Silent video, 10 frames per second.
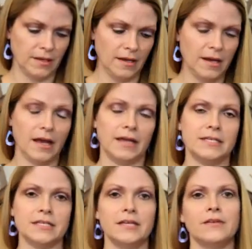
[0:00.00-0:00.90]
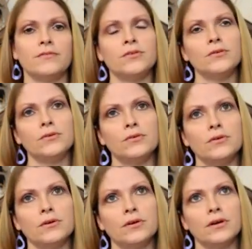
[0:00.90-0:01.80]
yeah, if
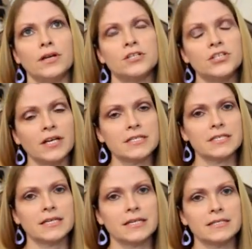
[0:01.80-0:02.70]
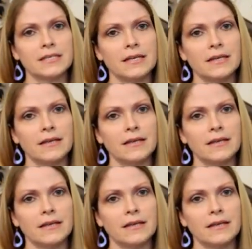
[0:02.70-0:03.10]
you adjust it